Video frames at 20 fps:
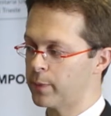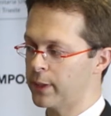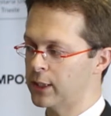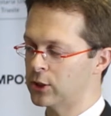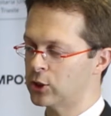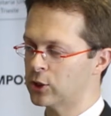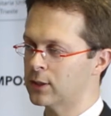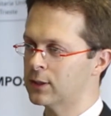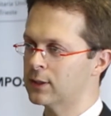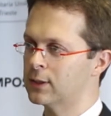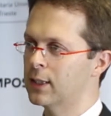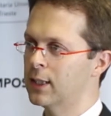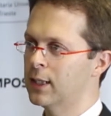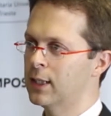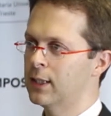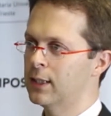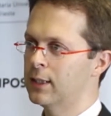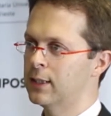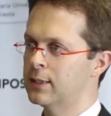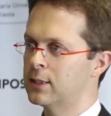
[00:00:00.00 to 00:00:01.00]
patients
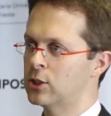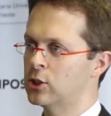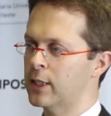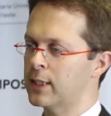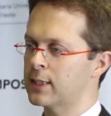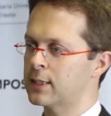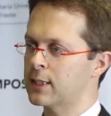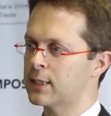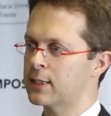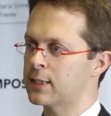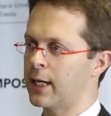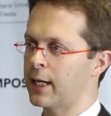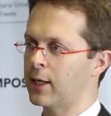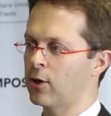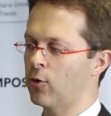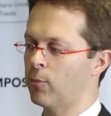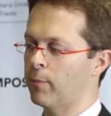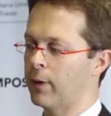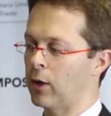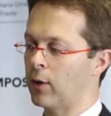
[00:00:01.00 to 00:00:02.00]
is just a
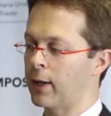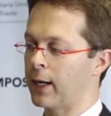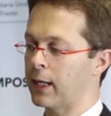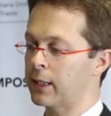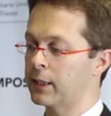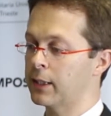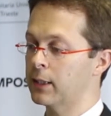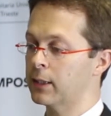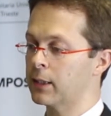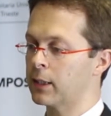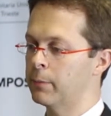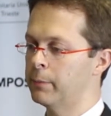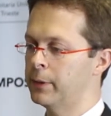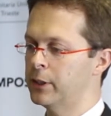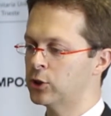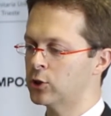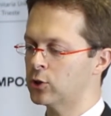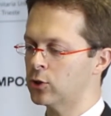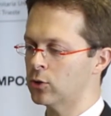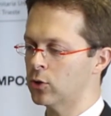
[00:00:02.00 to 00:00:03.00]
sign of myocardial
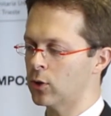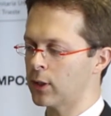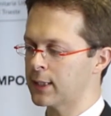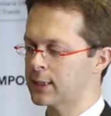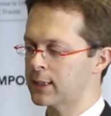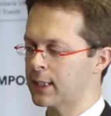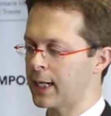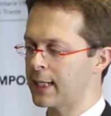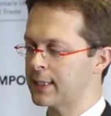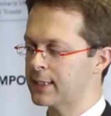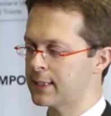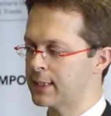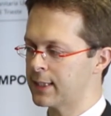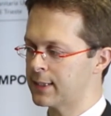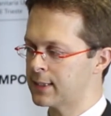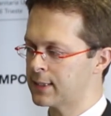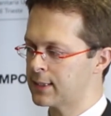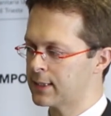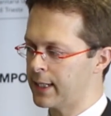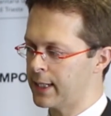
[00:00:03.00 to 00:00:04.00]
remission or a
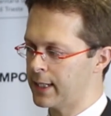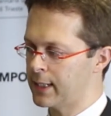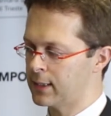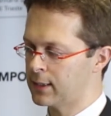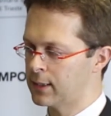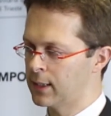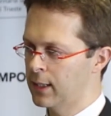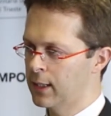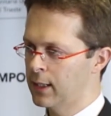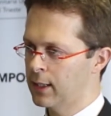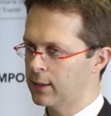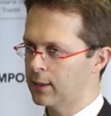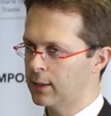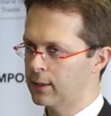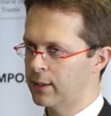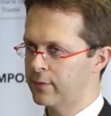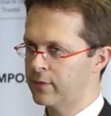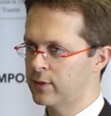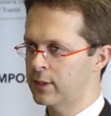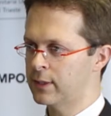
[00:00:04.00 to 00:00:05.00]
transient state
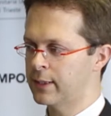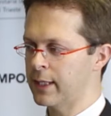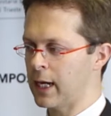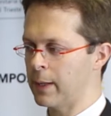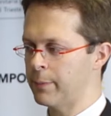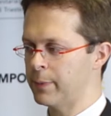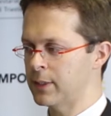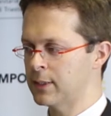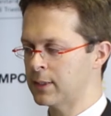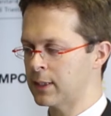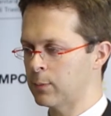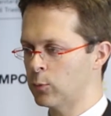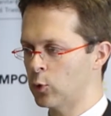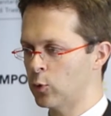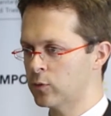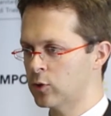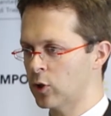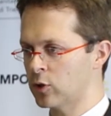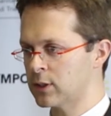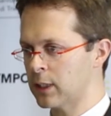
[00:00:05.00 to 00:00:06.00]
that if the therapy is
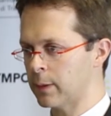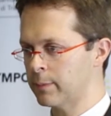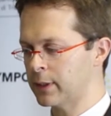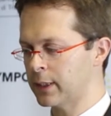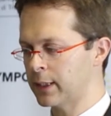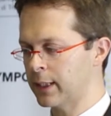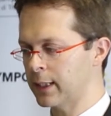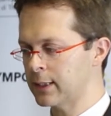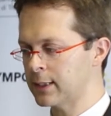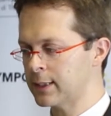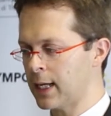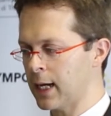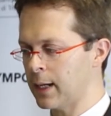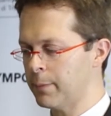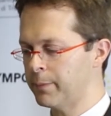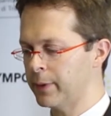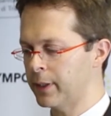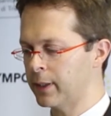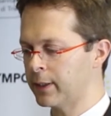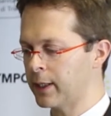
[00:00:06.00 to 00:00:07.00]
removed or something else
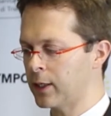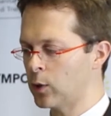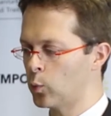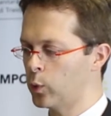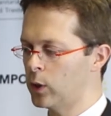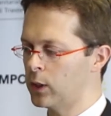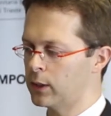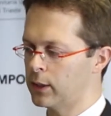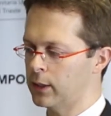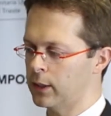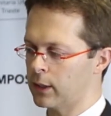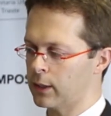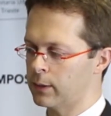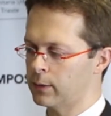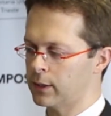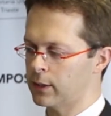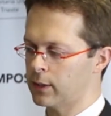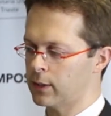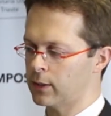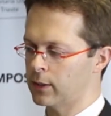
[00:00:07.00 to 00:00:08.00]
happens, can quickly
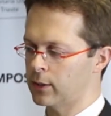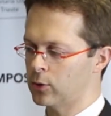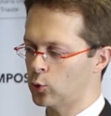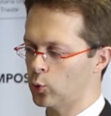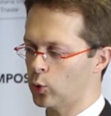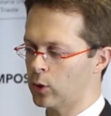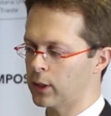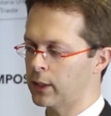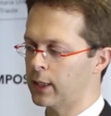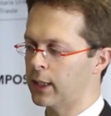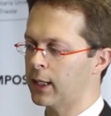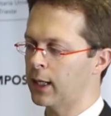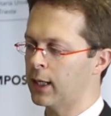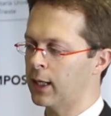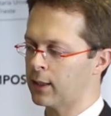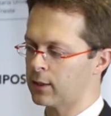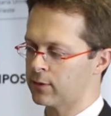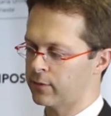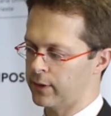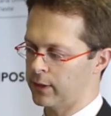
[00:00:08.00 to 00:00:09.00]
return into clinical
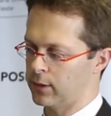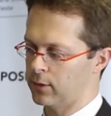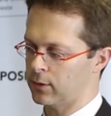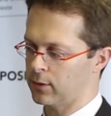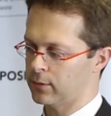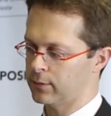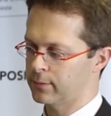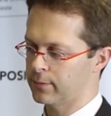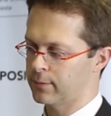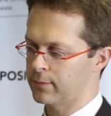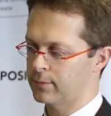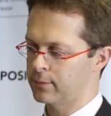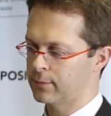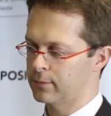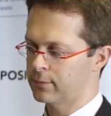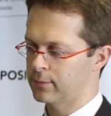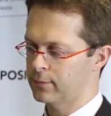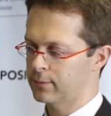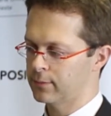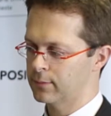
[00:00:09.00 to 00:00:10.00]
heart failure.
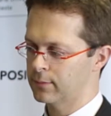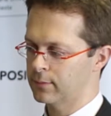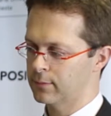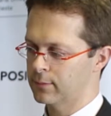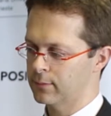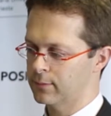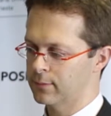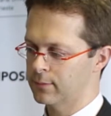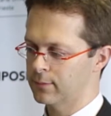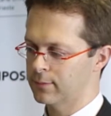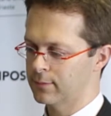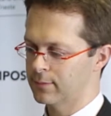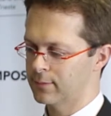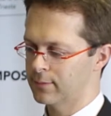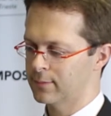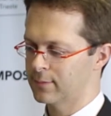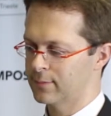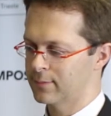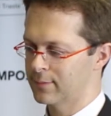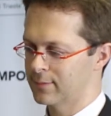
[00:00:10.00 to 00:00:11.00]

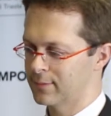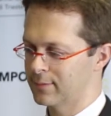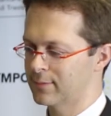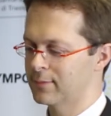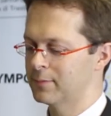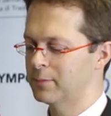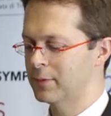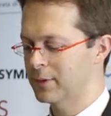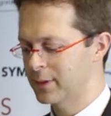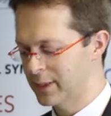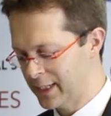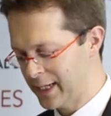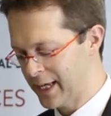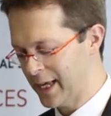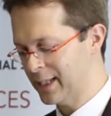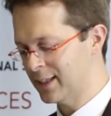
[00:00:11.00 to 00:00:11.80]
Grazie mille. Grazie